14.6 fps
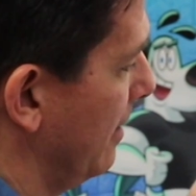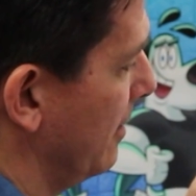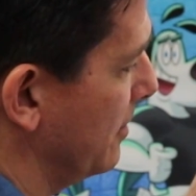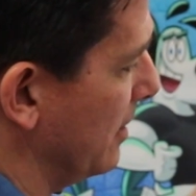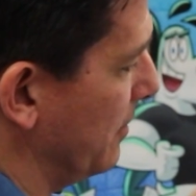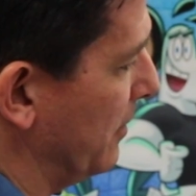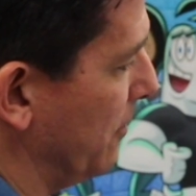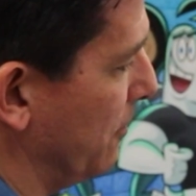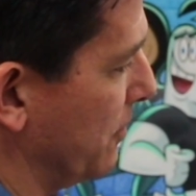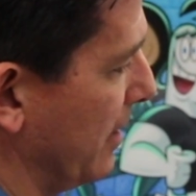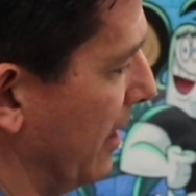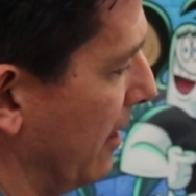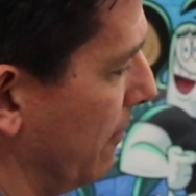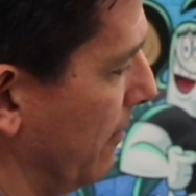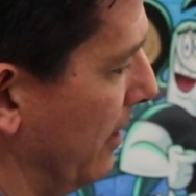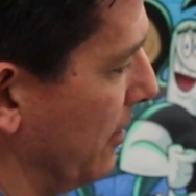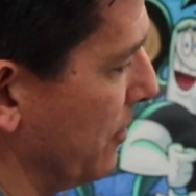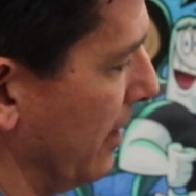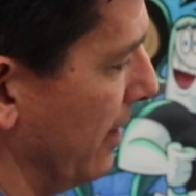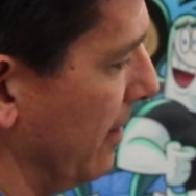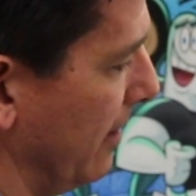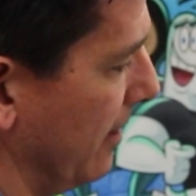someone who's kind of rich,
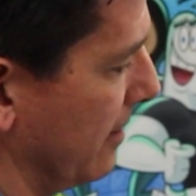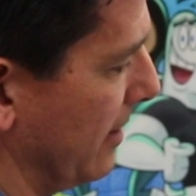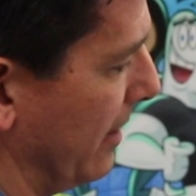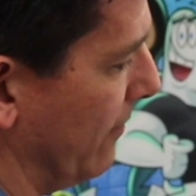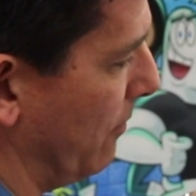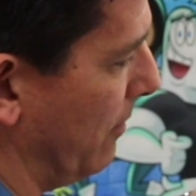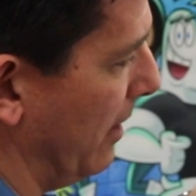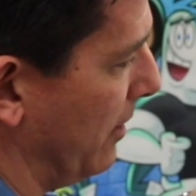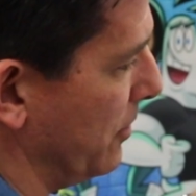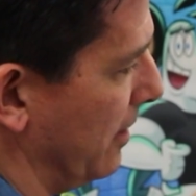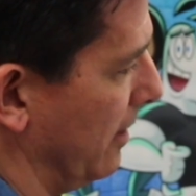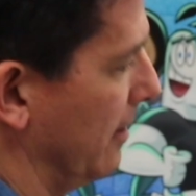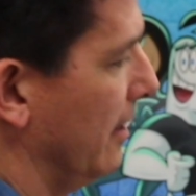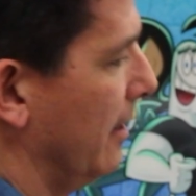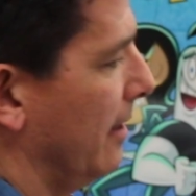I think, because they have a watch on.